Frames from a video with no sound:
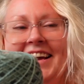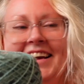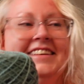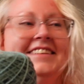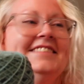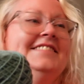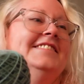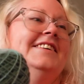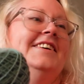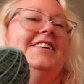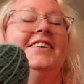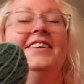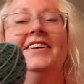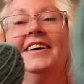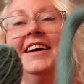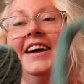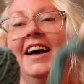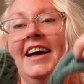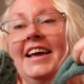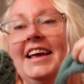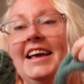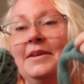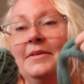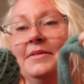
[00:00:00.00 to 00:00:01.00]
So
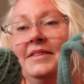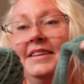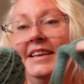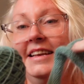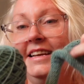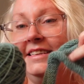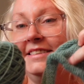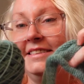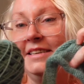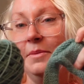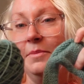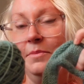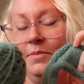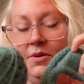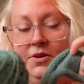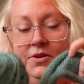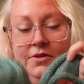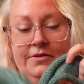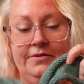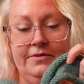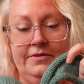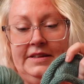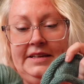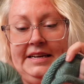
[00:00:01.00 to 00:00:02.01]
it knits up
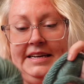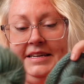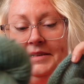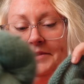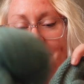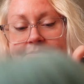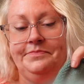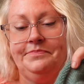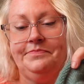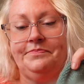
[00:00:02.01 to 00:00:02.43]
beautifully.